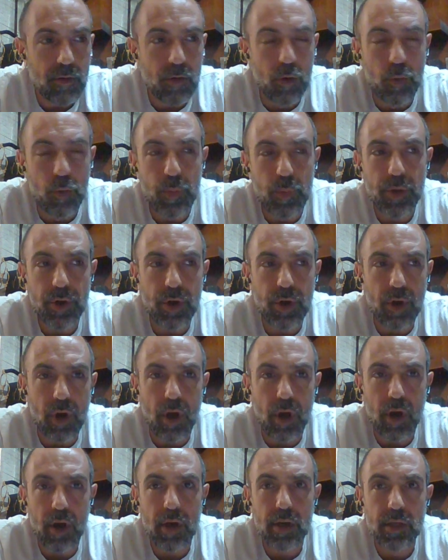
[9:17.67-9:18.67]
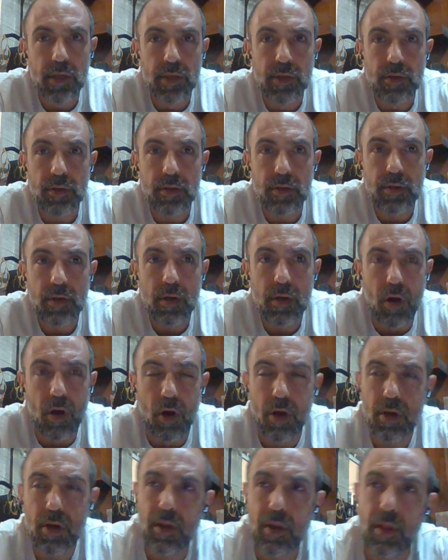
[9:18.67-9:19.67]
open your eyes
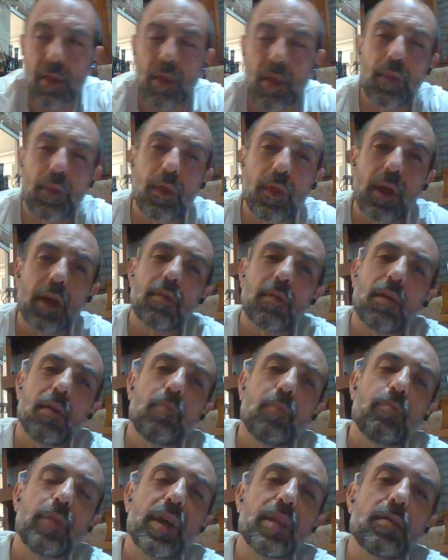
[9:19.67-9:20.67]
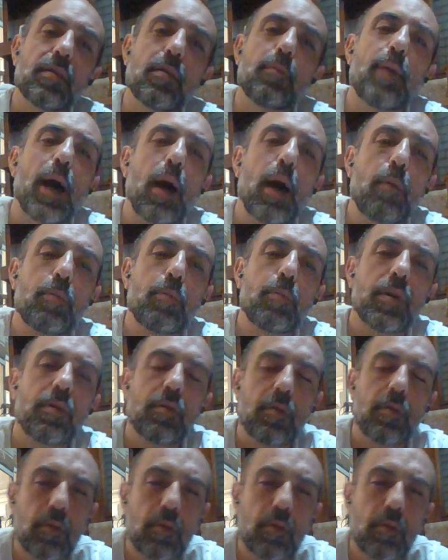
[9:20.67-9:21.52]
on the thing that made them happen.